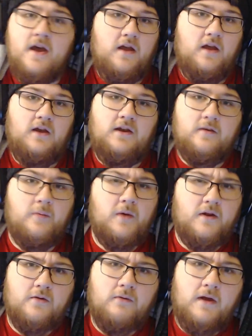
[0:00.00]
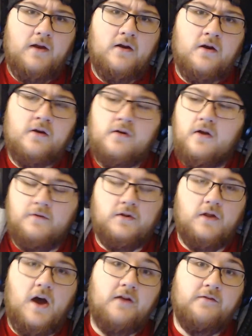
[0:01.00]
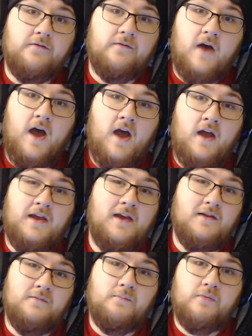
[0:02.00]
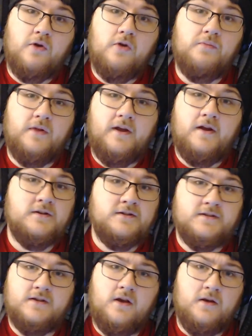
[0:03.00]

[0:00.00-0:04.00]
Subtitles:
and he's been on the radar of a lot of high-end pro players,